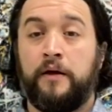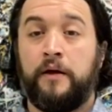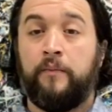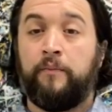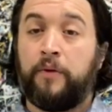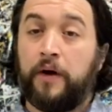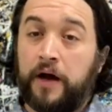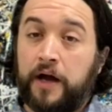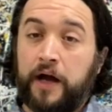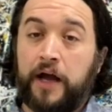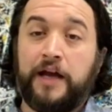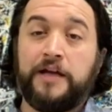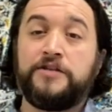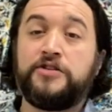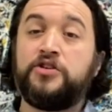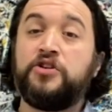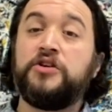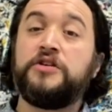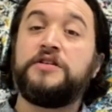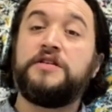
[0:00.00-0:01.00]
but it's
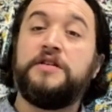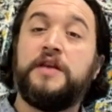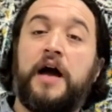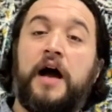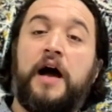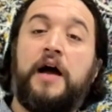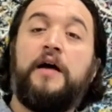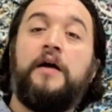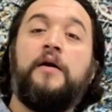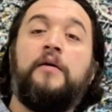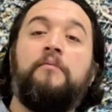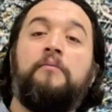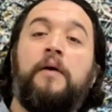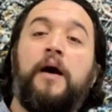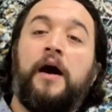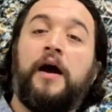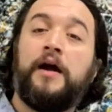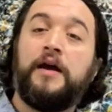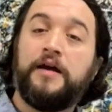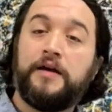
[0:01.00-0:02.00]
just not
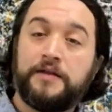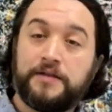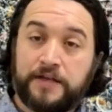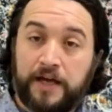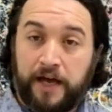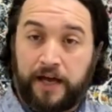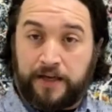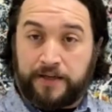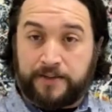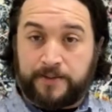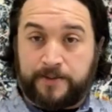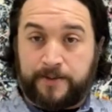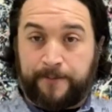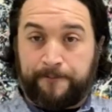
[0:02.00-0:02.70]
my taste.